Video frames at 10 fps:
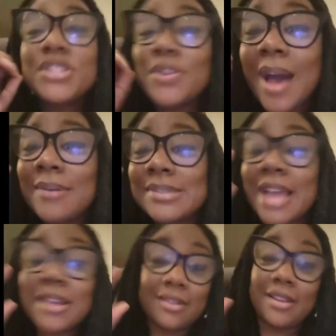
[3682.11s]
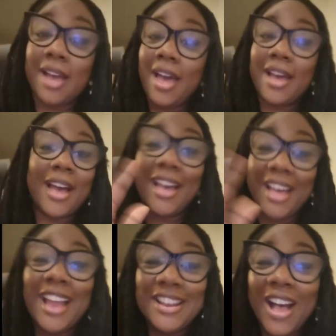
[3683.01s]
So I was like, God,
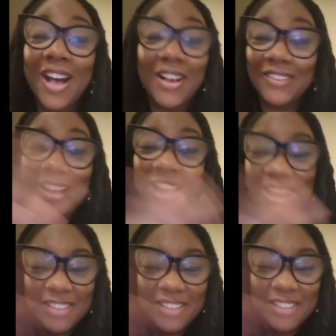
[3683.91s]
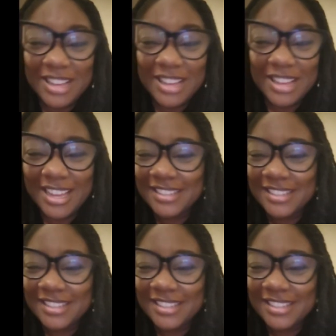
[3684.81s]
I know. I'm like, I'm done.